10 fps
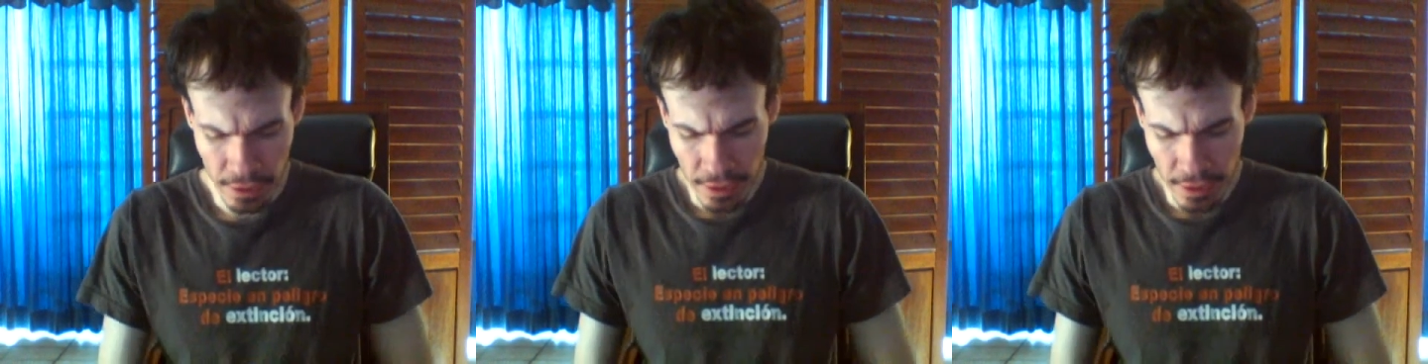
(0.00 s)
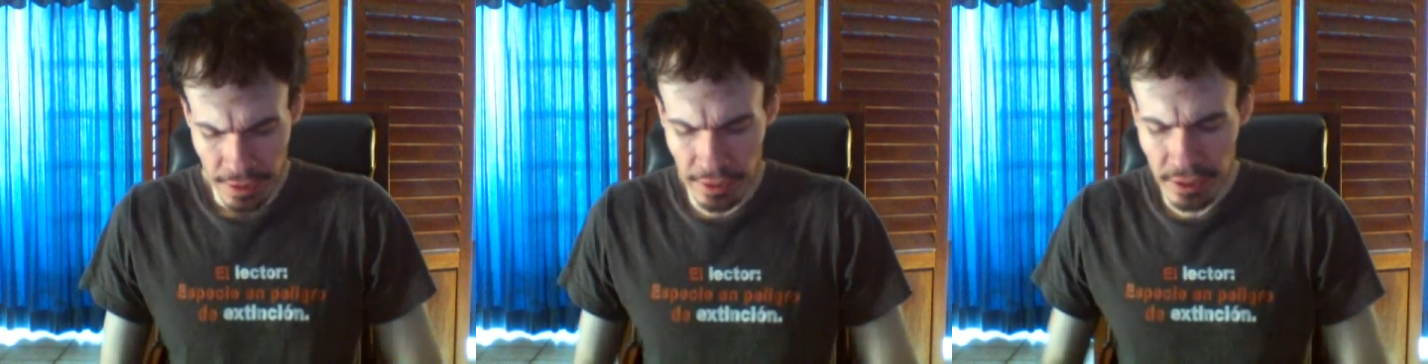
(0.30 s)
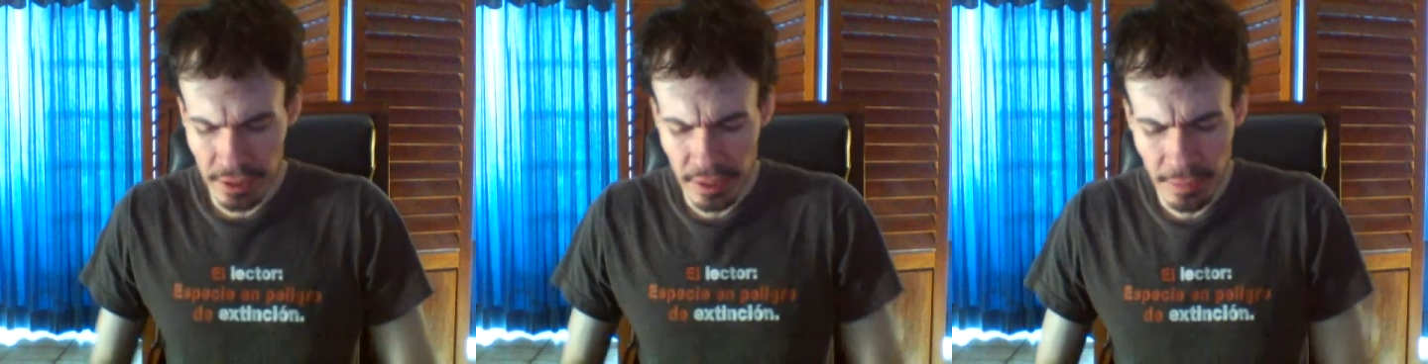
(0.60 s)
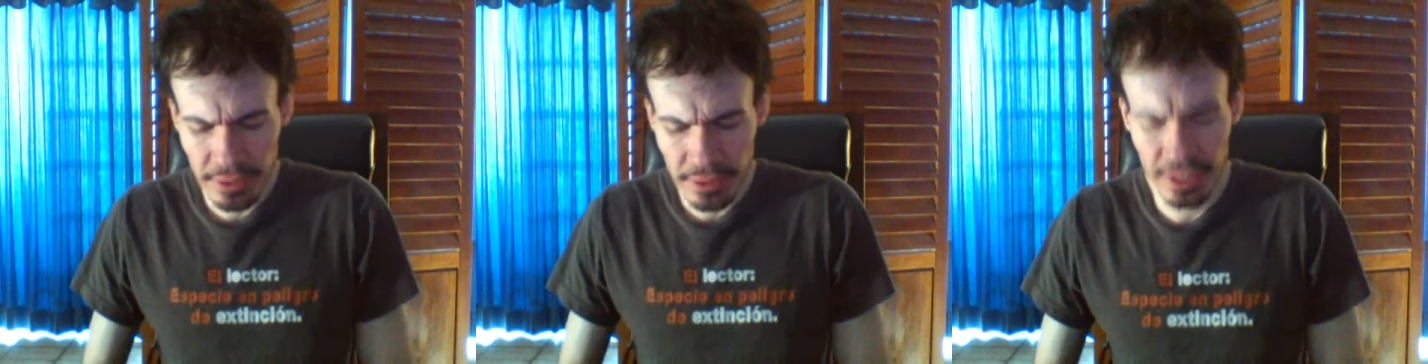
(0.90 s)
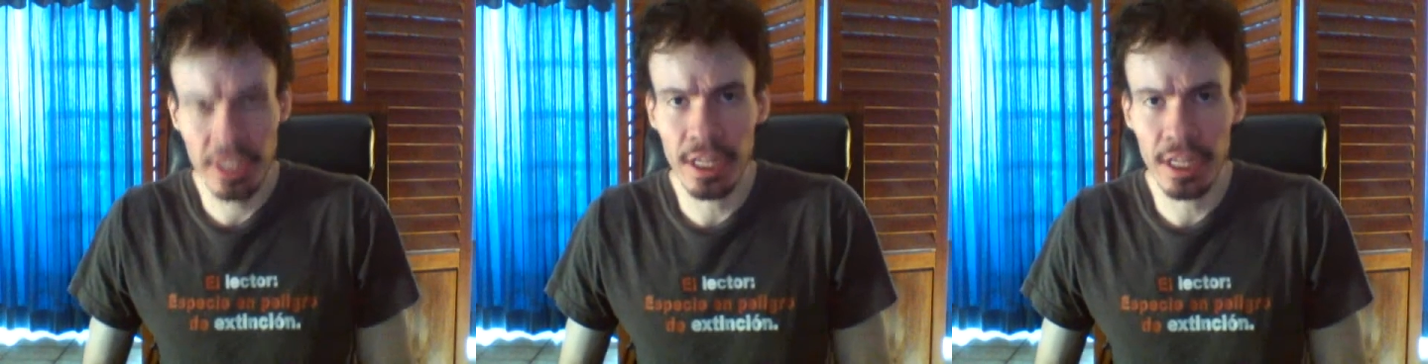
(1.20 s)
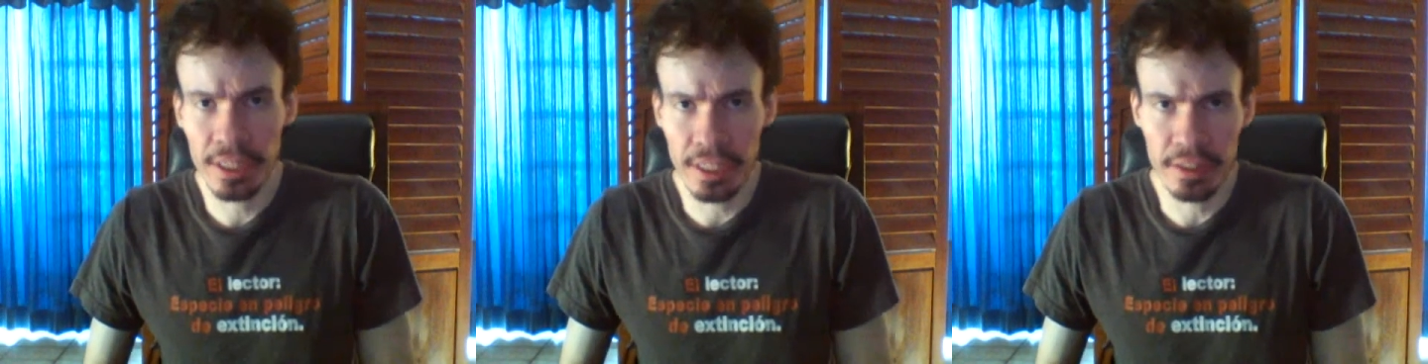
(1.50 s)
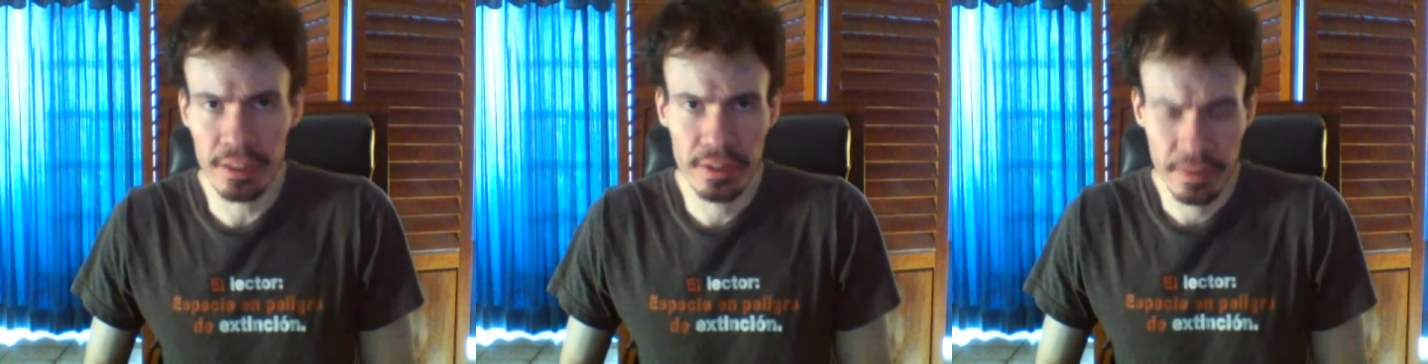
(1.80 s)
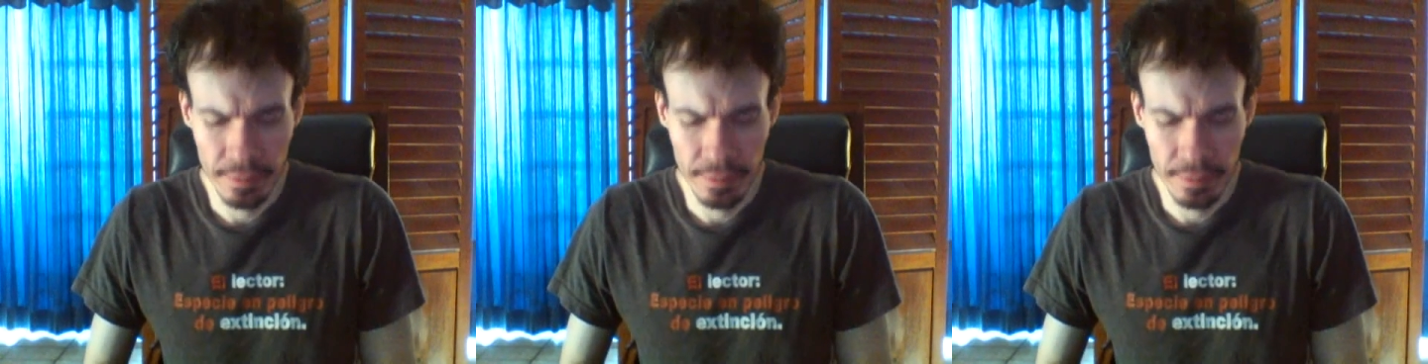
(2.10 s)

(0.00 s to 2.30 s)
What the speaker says: Now let's talk about the contents.